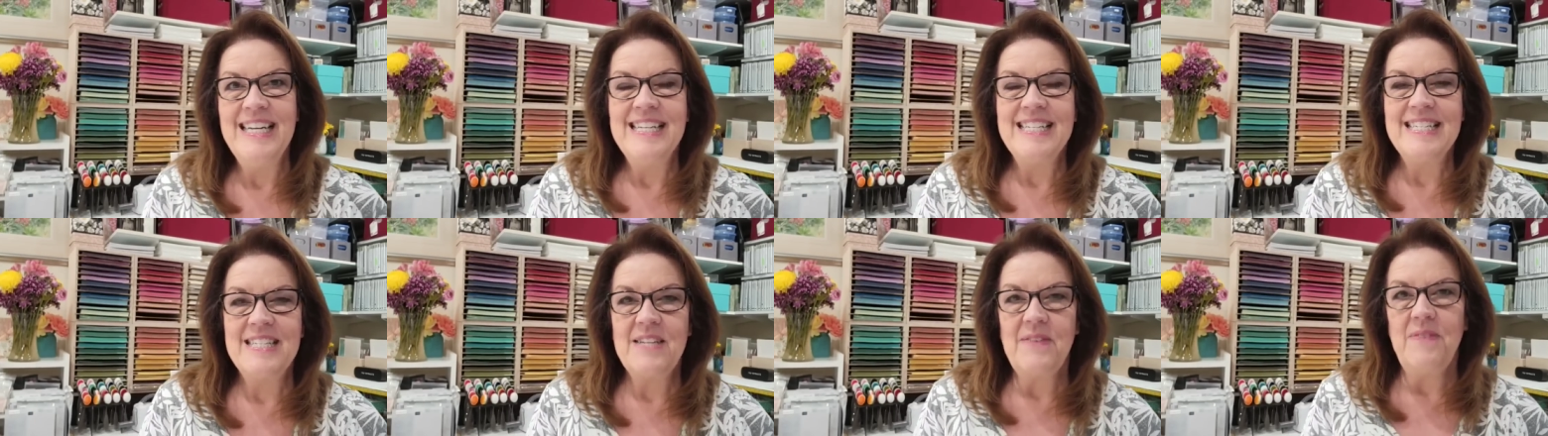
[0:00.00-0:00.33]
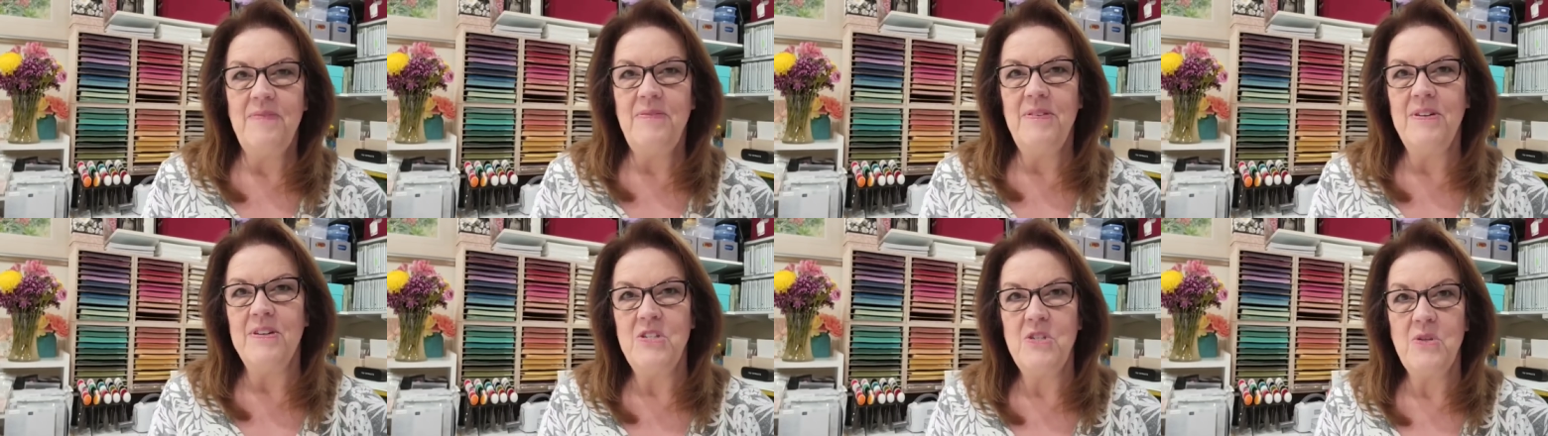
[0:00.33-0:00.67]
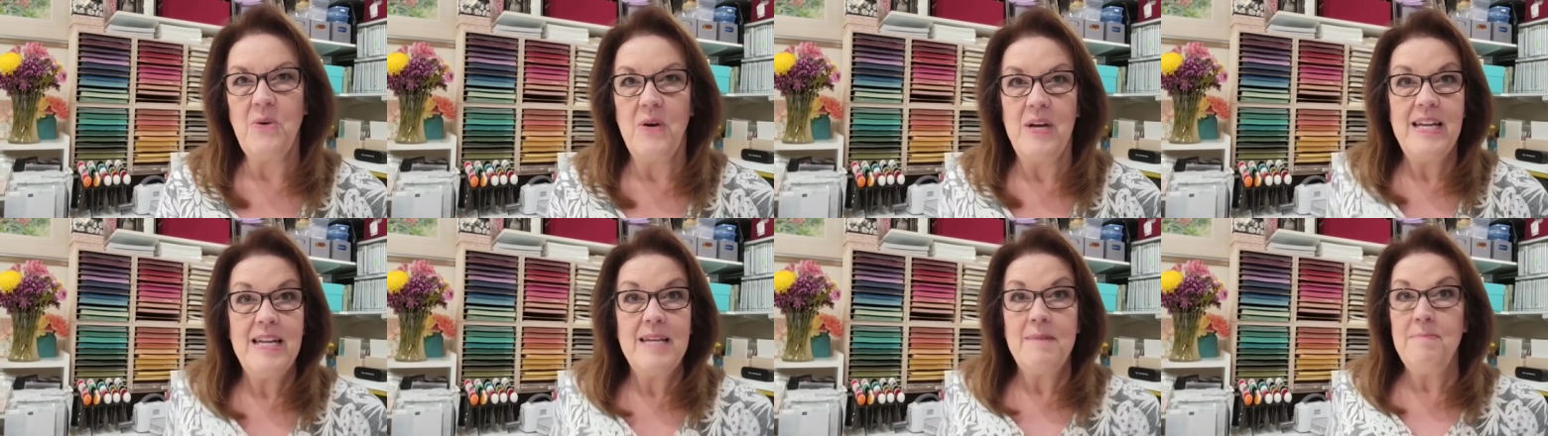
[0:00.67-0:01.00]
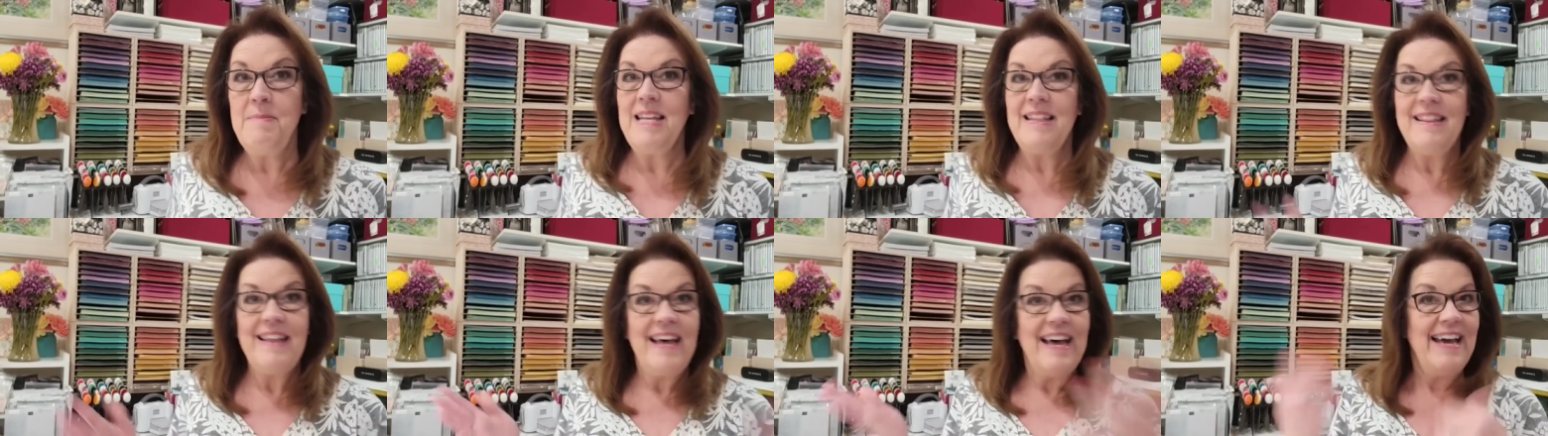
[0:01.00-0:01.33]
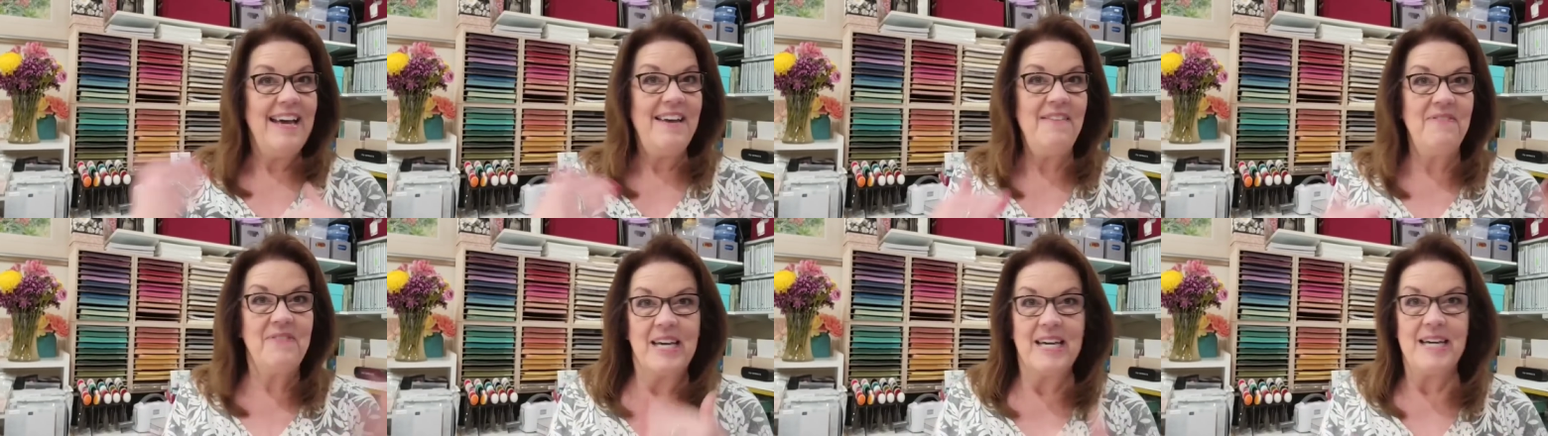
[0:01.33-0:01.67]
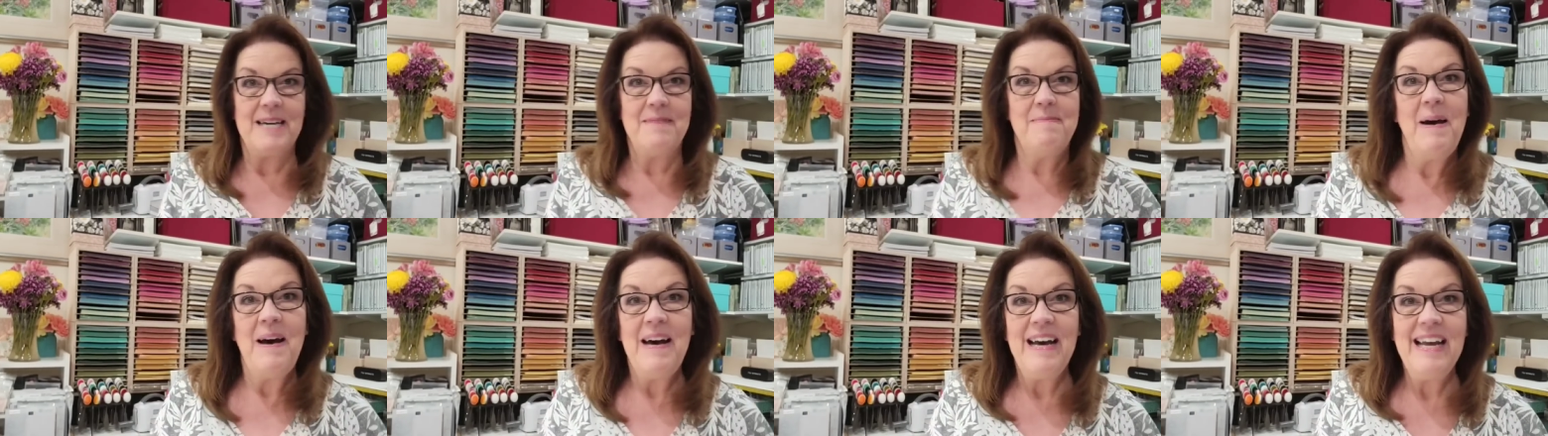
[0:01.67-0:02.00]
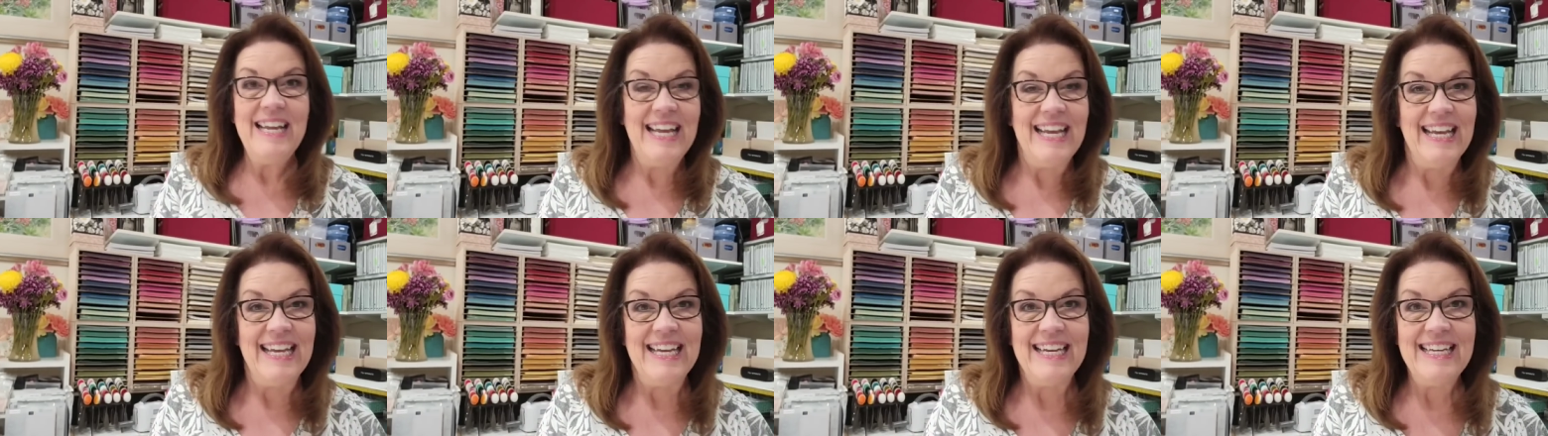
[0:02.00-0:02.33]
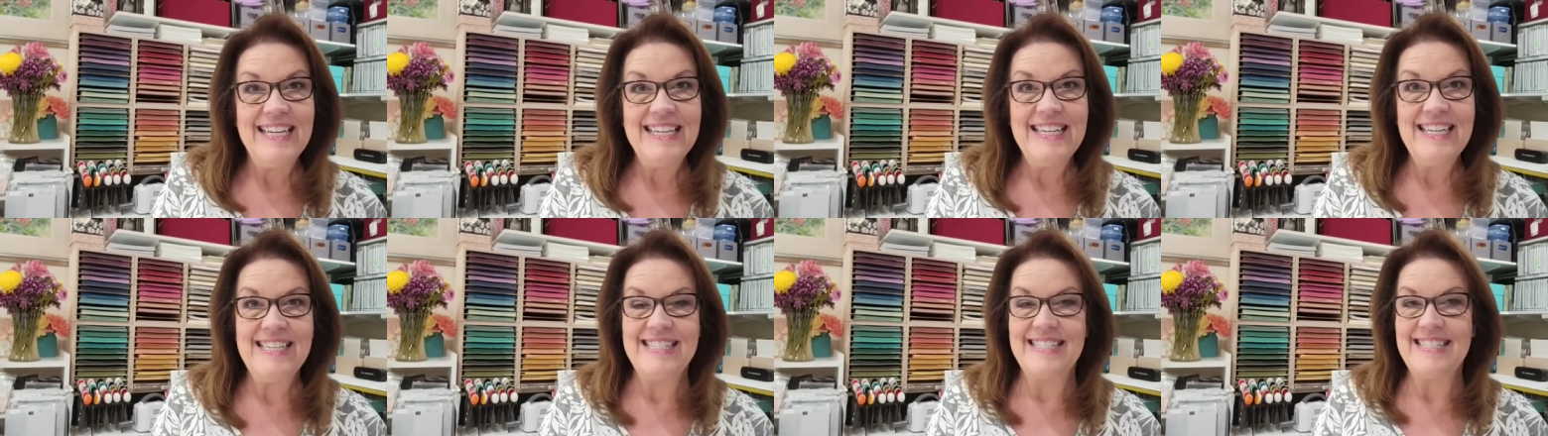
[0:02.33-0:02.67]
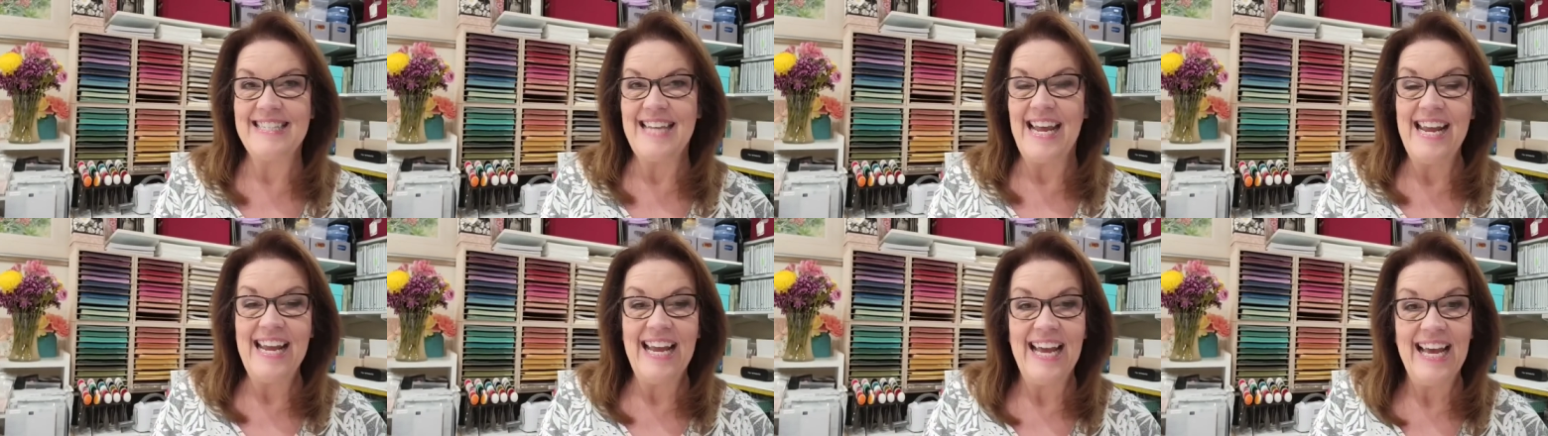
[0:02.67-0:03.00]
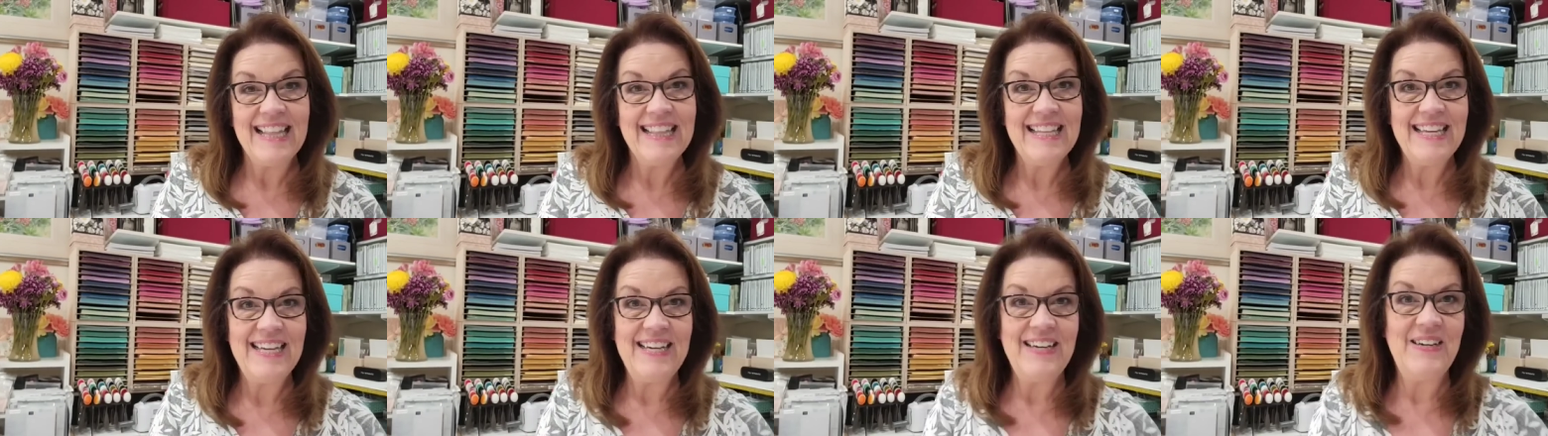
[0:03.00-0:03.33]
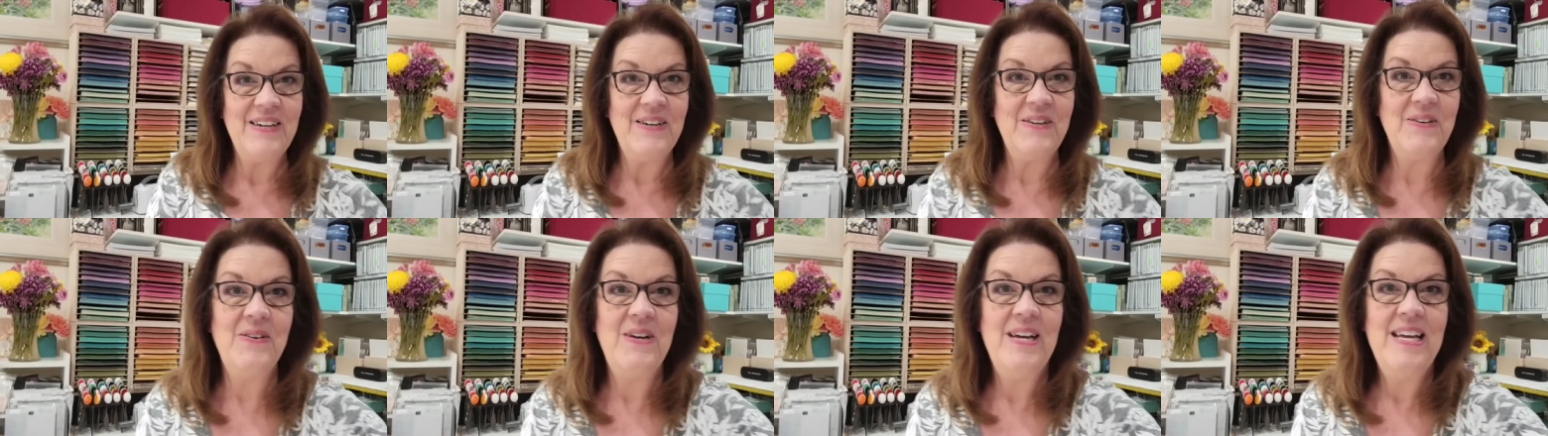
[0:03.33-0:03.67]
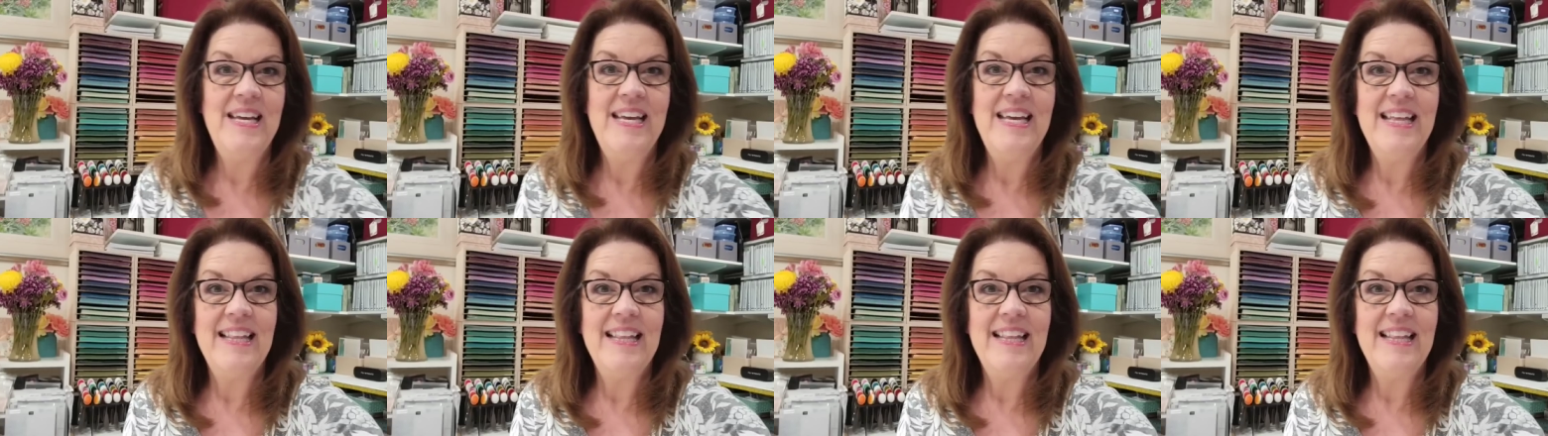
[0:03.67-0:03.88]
So if you're joining me live, come on in, say hello,